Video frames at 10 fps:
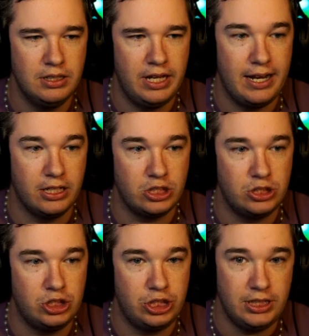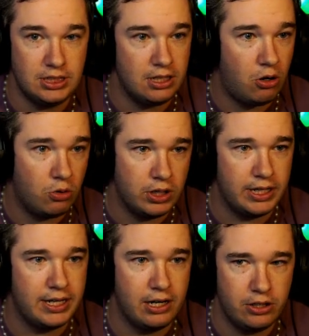And she's the only
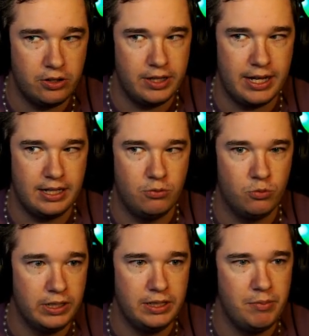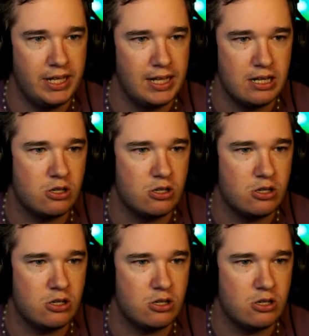character that can really make that